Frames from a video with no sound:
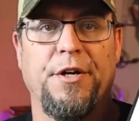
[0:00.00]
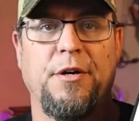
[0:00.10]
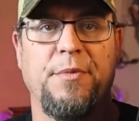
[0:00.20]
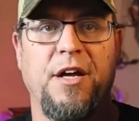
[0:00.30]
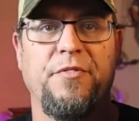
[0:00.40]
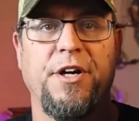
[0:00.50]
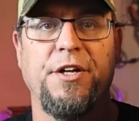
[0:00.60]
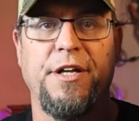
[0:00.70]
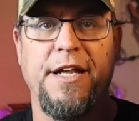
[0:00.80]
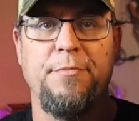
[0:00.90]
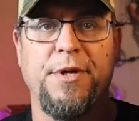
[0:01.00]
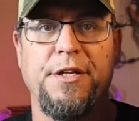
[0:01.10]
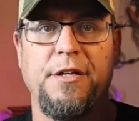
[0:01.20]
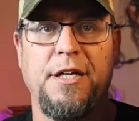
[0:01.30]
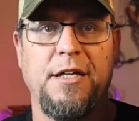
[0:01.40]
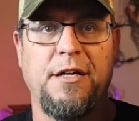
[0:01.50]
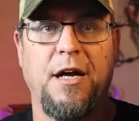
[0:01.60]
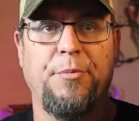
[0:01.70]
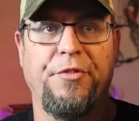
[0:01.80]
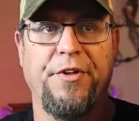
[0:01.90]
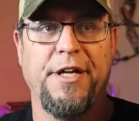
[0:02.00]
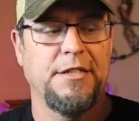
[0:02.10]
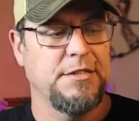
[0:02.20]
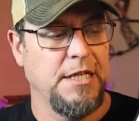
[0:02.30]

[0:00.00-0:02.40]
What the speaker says: I'm not very good at it, but you get a couple things.